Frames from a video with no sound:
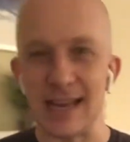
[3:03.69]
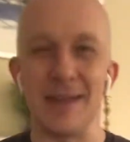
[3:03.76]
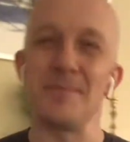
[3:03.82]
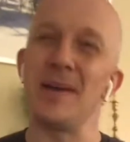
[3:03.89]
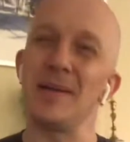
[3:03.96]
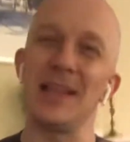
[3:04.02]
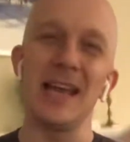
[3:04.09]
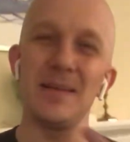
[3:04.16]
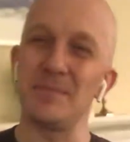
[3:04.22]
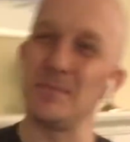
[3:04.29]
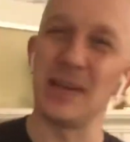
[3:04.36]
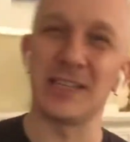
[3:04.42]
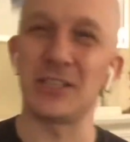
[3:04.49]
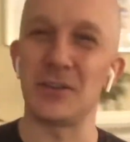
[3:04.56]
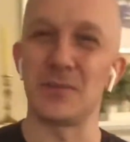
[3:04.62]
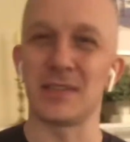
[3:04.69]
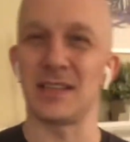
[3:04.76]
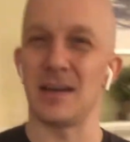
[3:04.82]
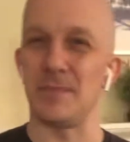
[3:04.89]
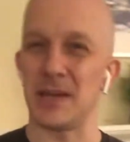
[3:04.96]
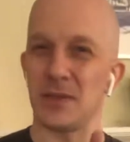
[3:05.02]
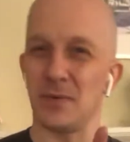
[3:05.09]
And a lot of my students,
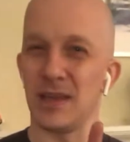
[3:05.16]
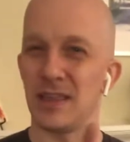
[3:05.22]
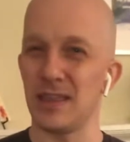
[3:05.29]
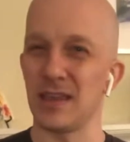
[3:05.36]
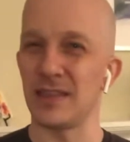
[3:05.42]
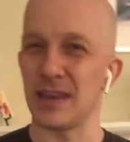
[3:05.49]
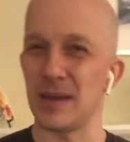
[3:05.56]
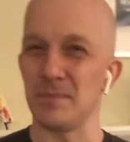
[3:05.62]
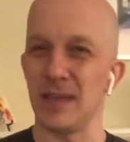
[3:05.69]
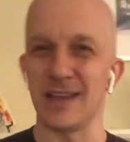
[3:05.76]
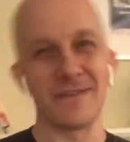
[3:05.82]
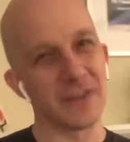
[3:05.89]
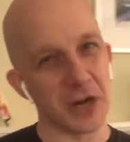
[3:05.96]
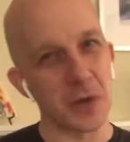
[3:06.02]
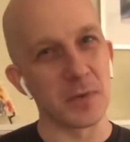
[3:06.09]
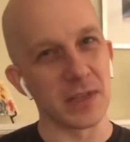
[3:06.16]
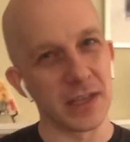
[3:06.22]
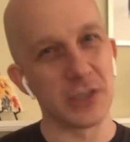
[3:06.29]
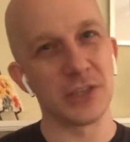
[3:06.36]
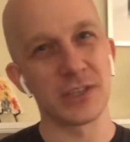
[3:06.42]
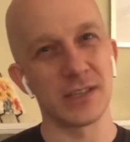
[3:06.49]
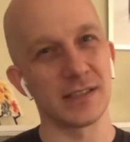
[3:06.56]
by the way, think that I'm like very
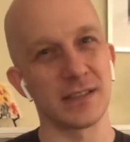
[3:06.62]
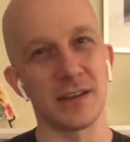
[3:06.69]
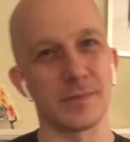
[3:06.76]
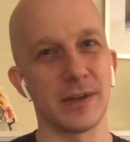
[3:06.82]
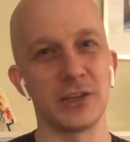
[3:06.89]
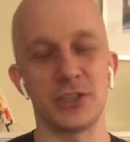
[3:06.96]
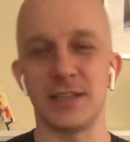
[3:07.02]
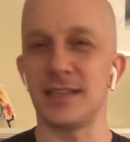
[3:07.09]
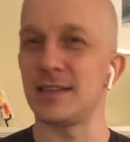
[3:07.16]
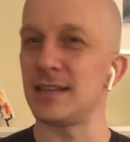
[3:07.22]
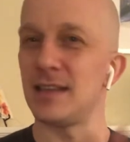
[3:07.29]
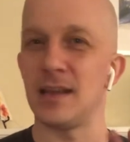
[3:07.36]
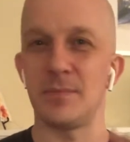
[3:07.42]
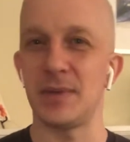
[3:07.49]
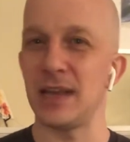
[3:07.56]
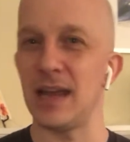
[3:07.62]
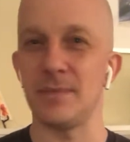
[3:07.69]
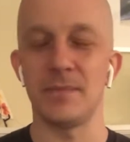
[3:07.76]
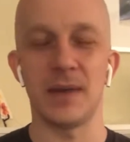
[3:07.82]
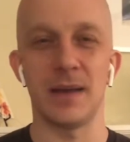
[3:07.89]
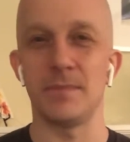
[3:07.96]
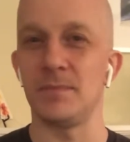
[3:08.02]
religious because I talk about Jesus a lot, but
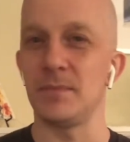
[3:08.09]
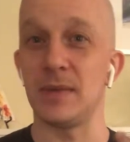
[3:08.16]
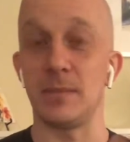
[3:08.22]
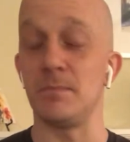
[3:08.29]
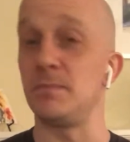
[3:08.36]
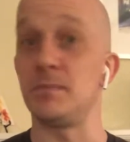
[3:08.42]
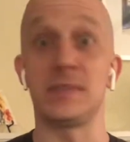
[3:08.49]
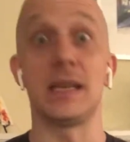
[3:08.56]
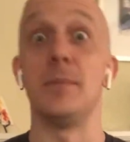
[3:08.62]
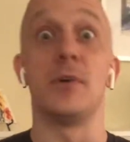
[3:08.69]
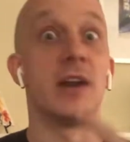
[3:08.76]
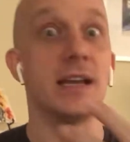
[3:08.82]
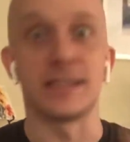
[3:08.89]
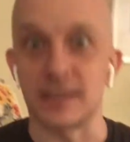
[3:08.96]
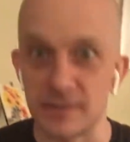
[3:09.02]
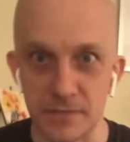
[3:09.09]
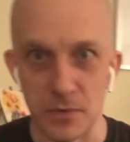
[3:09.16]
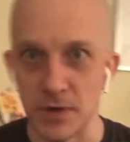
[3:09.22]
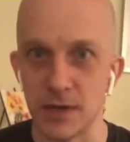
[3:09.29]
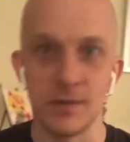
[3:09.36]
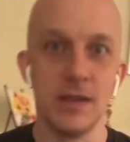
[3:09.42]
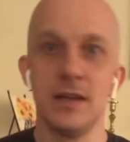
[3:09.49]
I'm summarizing
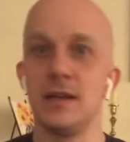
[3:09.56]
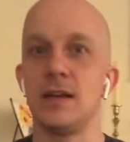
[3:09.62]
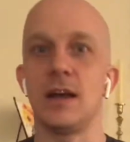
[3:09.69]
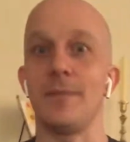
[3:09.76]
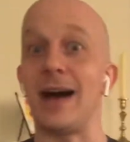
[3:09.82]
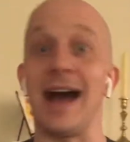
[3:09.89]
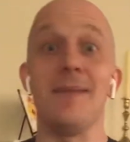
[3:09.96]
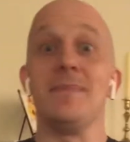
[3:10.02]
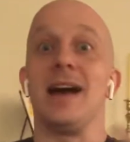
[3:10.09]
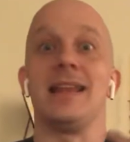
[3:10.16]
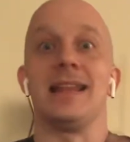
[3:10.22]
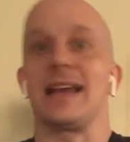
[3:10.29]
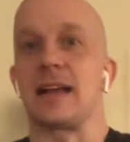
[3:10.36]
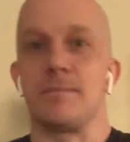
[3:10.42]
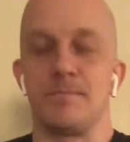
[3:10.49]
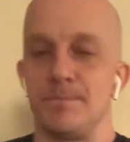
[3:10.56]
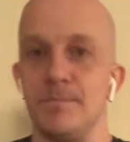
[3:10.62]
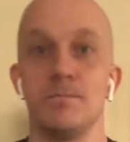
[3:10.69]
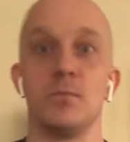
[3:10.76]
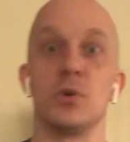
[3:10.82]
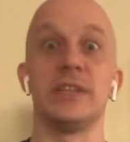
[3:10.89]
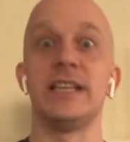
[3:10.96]
for you. I'm not like a
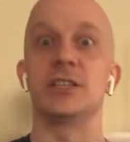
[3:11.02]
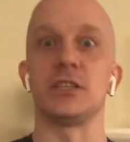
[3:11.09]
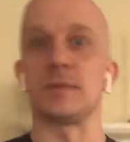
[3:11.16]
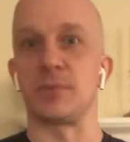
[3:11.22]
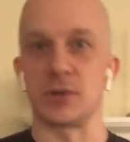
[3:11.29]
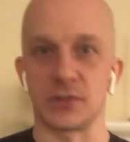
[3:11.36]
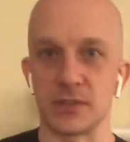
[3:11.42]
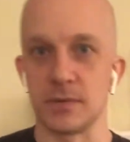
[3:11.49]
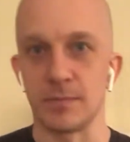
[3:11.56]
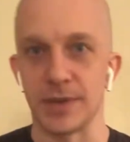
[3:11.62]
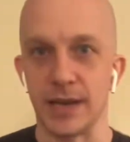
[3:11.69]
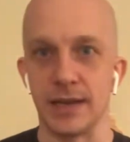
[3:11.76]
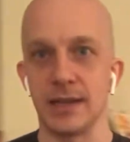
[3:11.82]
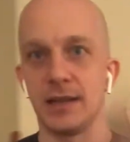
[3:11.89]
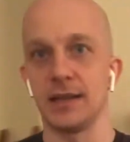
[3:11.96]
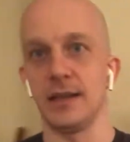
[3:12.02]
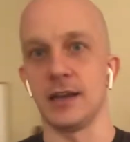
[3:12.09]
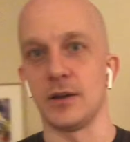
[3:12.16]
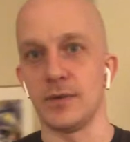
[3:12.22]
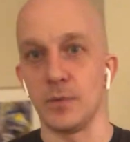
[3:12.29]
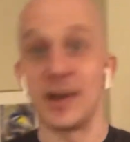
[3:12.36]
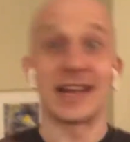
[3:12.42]
religious person, but
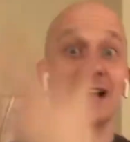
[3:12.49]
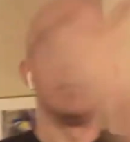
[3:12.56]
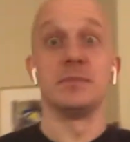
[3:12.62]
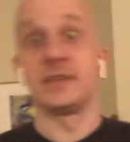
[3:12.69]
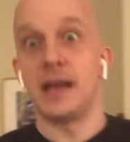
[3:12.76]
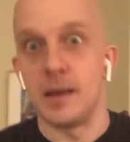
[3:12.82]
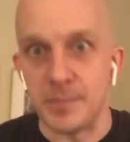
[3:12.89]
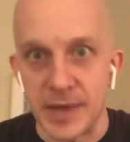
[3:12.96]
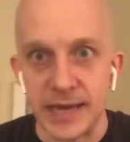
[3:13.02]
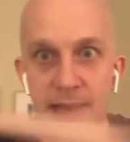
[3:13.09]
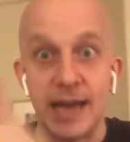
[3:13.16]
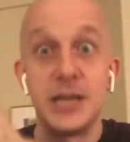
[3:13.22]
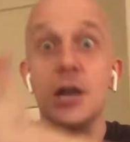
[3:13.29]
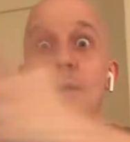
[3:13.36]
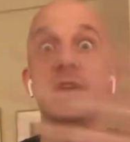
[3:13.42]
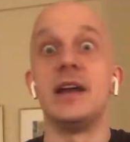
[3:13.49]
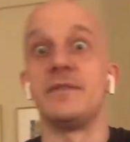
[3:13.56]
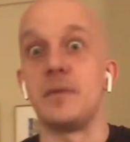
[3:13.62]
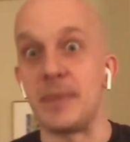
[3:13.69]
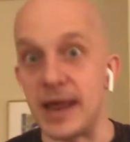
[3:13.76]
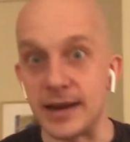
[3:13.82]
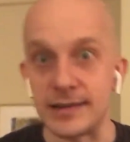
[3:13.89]
when it comes up, I know
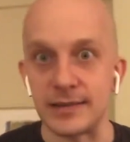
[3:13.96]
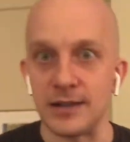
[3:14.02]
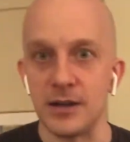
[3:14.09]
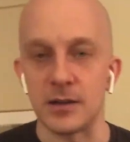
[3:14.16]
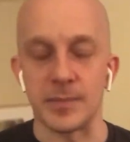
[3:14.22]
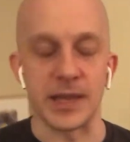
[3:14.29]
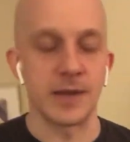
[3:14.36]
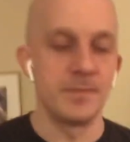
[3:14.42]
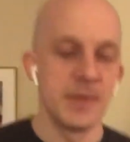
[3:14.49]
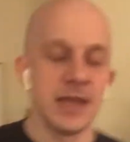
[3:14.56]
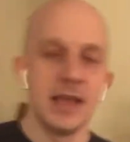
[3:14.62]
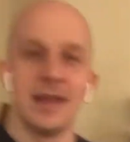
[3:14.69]
enough about it to talk about it.